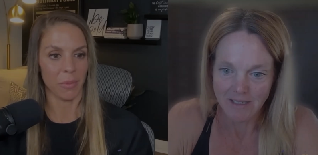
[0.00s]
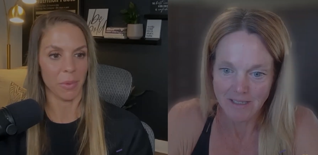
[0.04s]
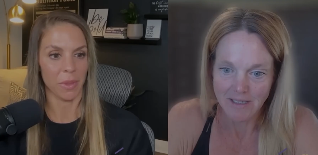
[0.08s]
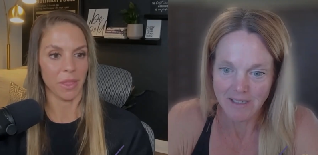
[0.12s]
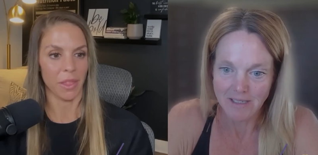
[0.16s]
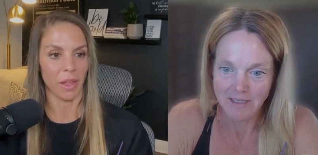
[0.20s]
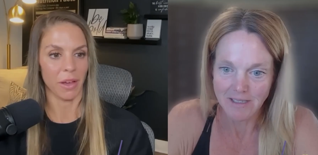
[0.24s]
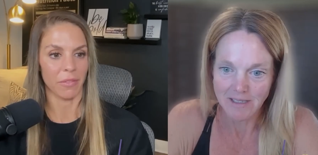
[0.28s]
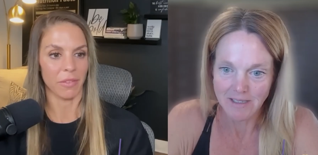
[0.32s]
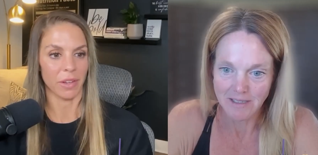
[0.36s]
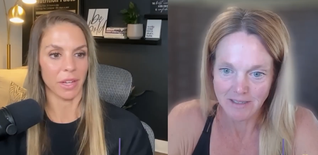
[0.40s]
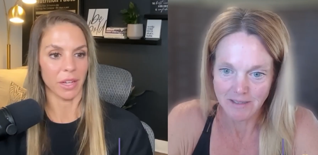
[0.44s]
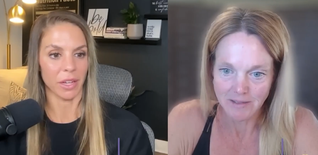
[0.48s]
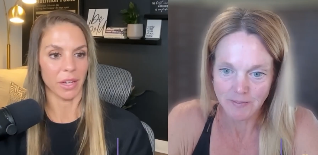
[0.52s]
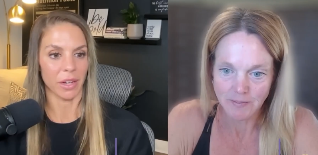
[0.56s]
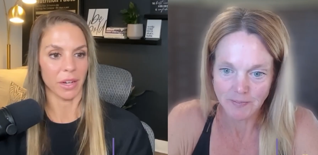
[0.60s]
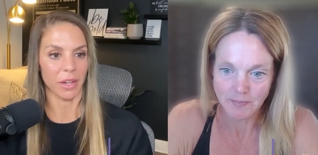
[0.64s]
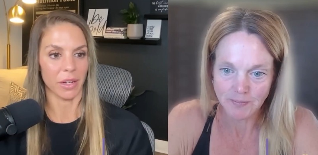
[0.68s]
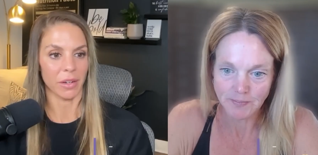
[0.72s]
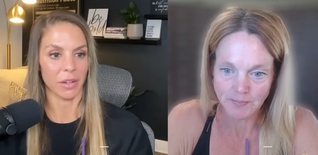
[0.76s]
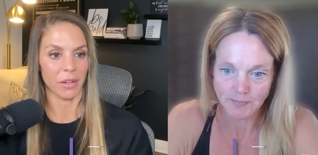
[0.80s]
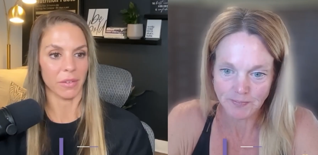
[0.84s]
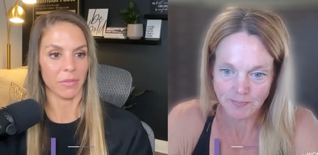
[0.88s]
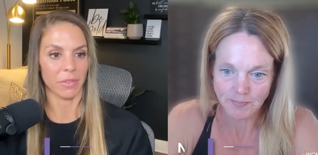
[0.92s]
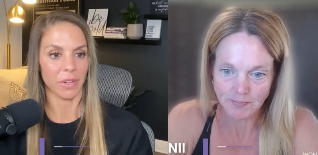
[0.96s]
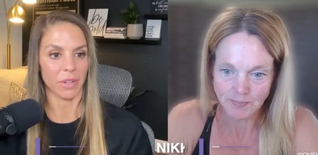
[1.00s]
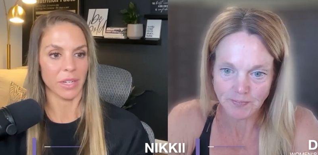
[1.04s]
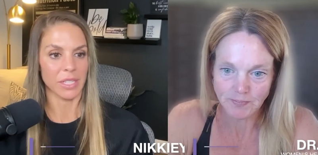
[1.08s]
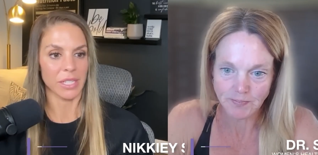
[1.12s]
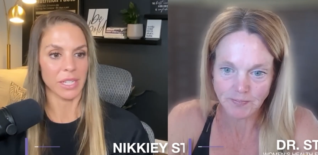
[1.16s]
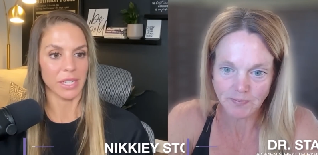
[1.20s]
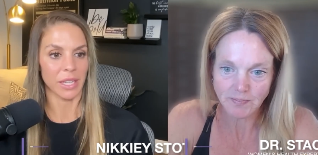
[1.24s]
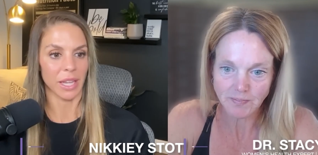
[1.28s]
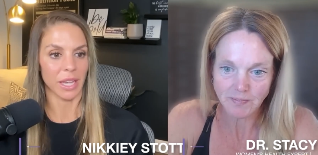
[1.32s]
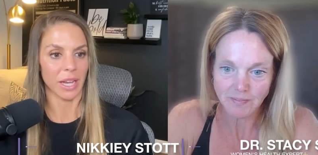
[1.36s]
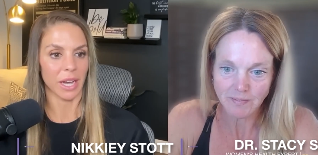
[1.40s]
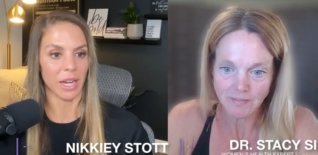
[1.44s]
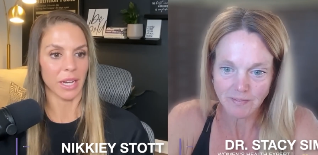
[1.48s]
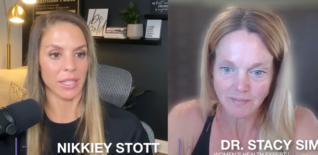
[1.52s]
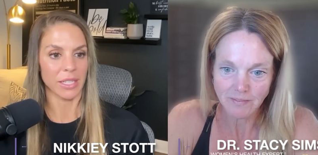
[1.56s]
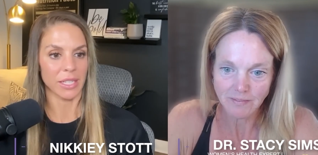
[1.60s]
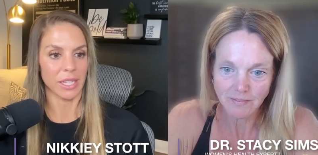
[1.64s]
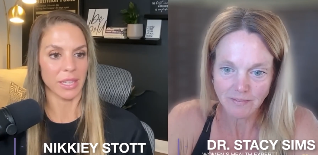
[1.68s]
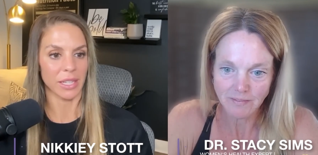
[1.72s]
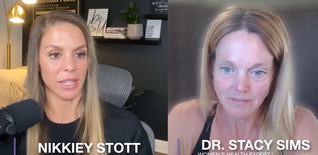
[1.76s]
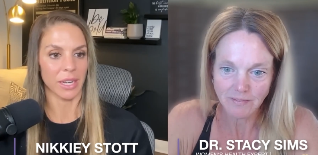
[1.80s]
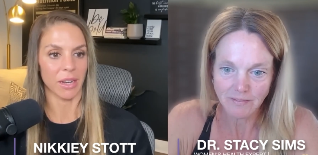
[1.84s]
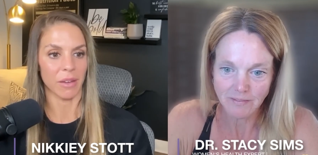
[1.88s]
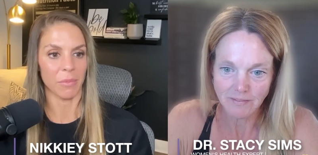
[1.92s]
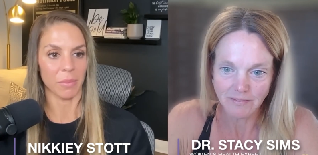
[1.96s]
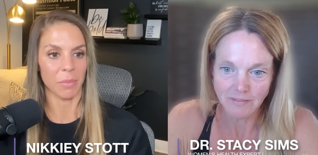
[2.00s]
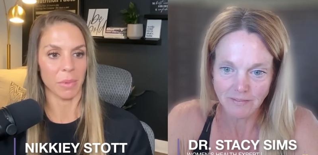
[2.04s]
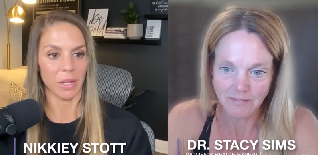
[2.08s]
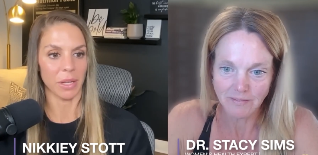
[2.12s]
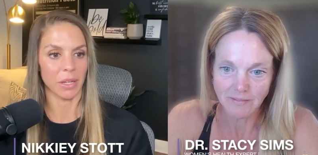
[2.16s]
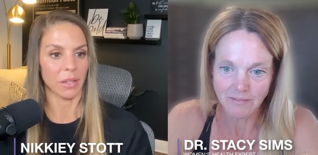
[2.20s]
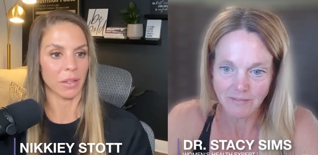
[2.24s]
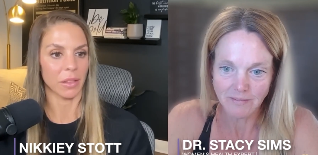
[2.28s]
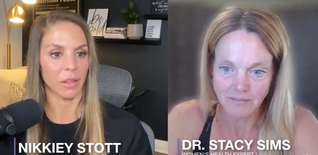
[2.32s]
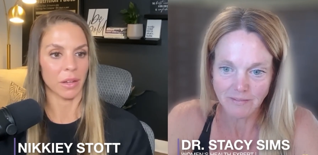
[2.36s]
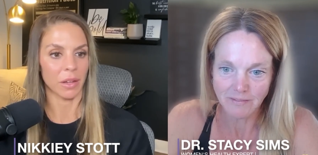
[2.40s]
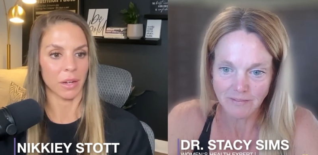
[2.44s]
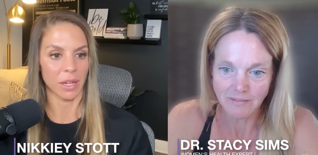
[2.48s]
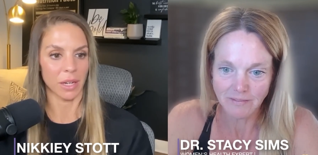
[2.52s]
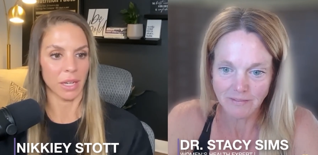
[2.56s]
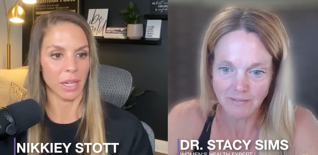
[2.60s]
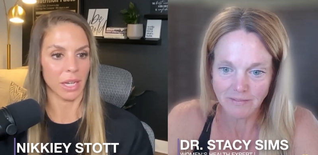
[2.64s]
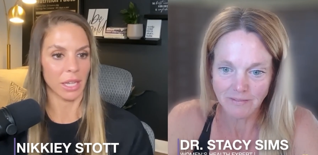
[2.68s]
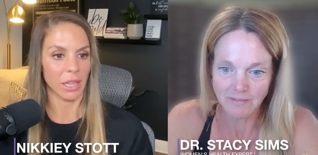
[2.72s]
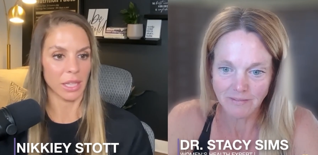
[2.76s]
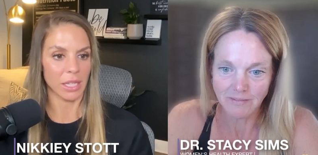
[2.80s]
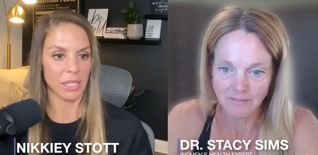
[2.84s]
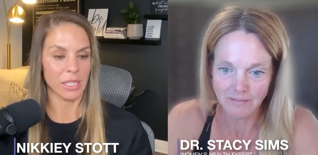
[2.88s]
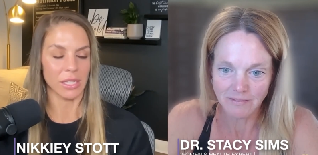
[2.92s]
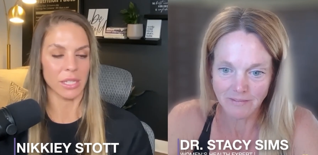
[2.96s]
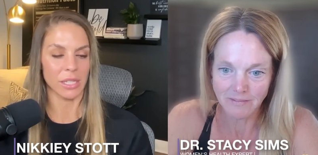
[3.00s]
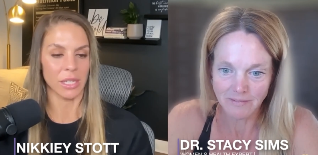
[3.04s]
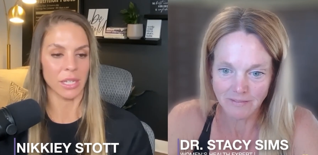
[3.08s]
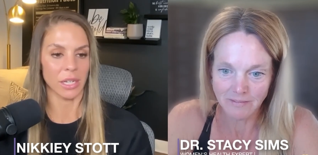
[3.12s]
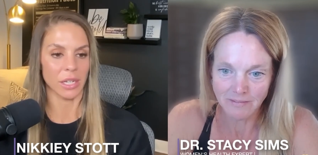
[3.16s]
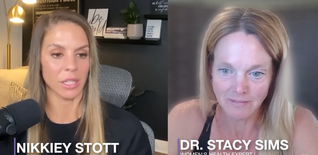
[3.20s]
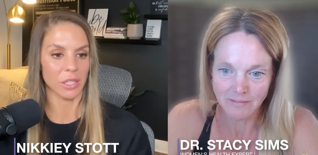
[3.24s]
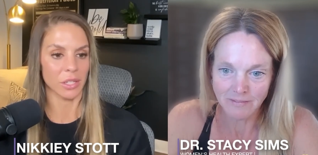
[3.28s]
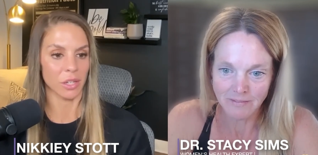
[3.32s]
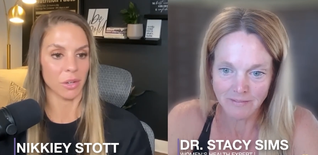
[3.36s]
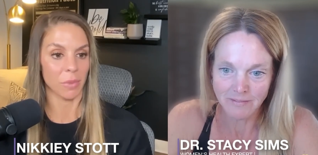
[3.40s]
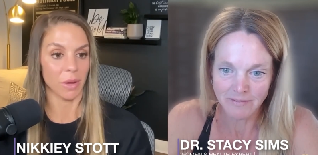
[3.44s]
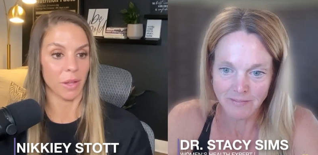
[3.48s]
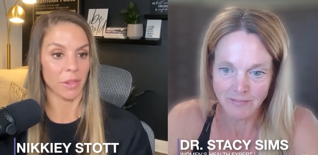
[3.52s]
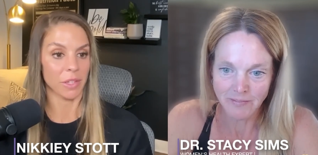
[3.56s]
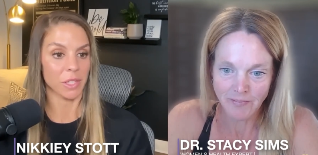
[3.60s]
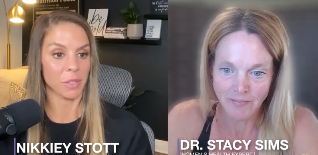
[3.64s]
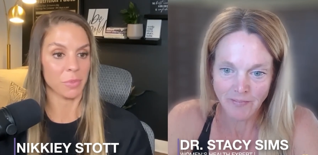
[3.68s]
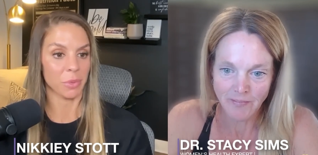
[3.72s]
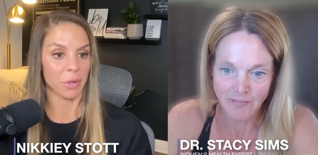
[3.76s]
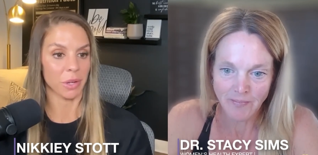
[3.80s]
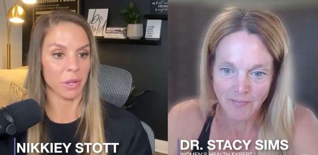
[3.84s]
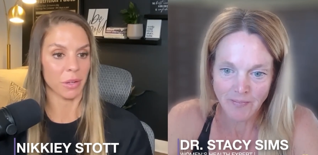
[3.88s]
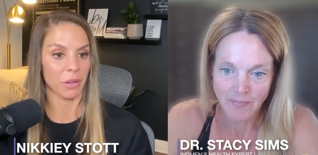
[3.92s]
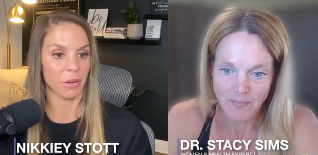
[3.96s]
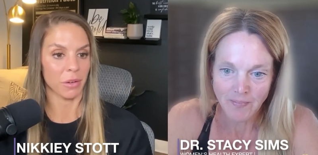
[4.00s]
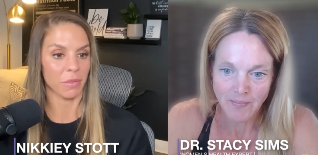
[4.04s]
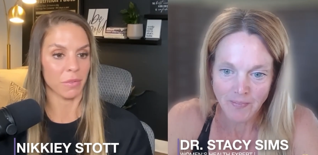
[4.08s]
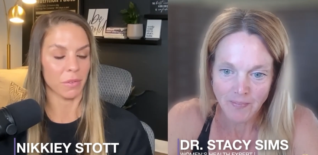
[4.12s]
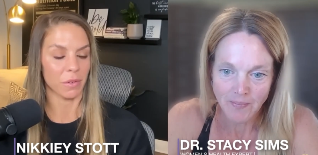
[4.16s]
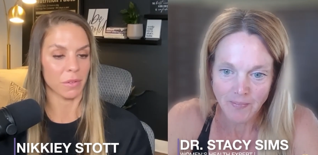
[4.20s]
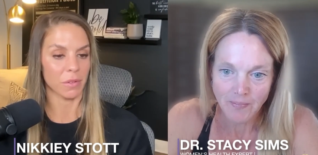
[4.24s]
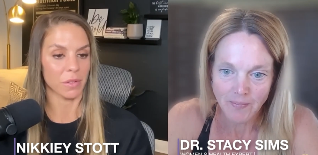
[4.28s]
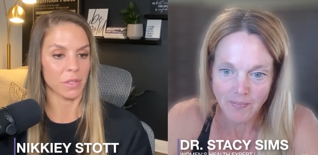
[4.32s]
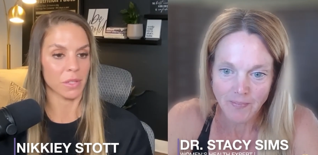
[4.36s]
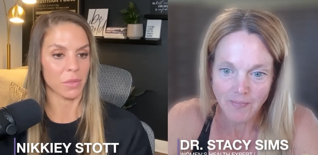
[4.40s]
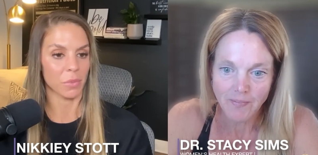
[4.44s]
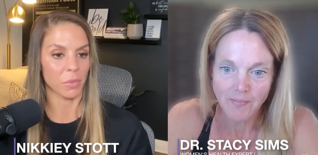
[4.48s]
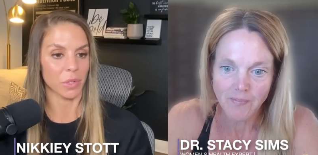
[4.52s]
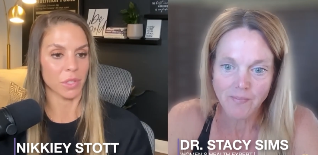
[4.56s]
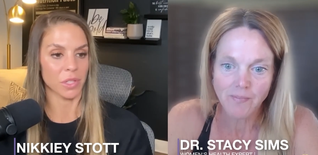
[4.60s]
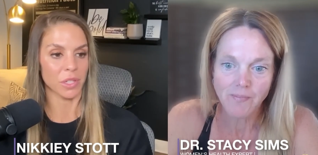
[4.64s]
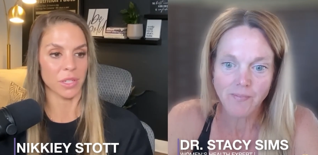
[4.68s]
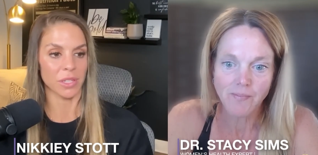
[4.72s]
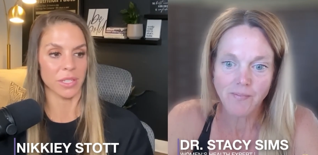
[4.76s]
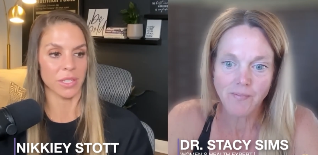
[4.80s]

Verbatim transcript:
Speaker 1: been loving your recent like content that I've been learning and listening to about the sprint intervals. What's your